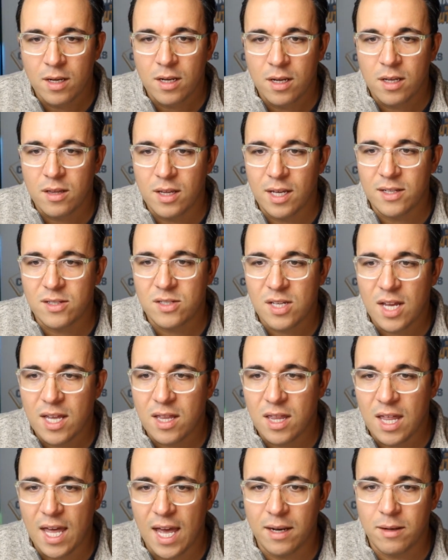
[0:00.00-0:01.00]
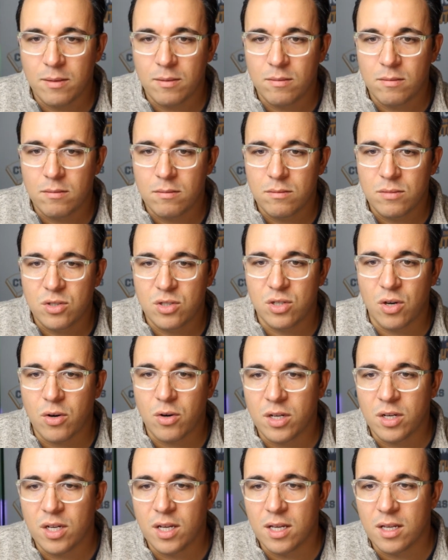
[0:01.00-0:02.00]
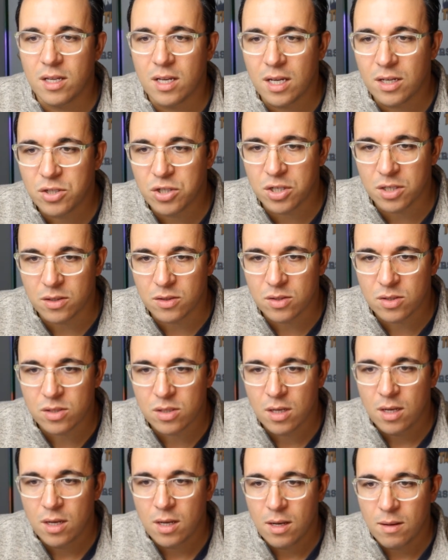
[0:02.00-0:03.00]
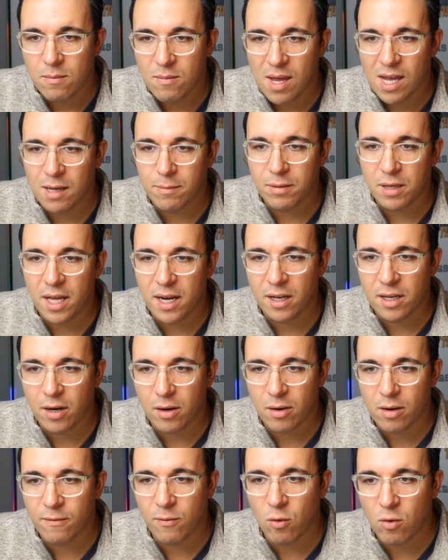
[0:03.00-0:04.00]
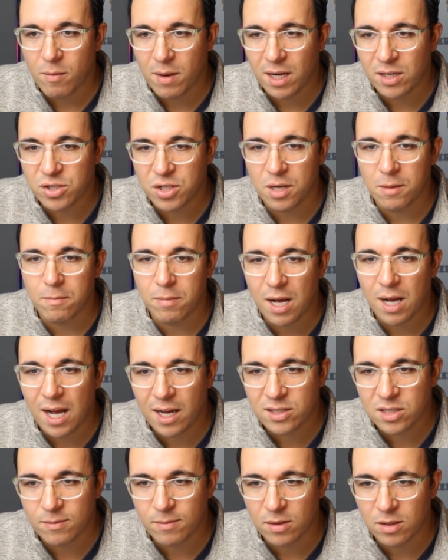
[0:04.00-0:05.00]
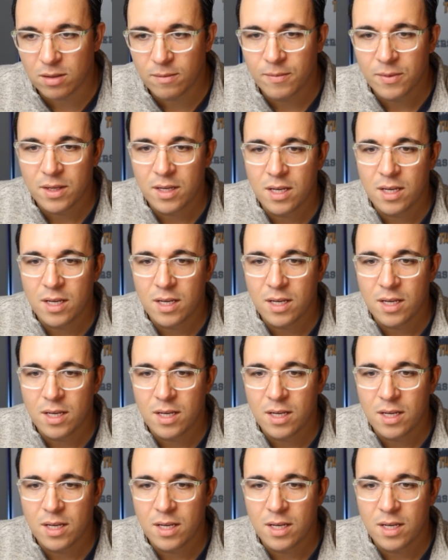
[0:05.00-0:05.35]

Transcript: they said that certain conditions make planetary formation impossible.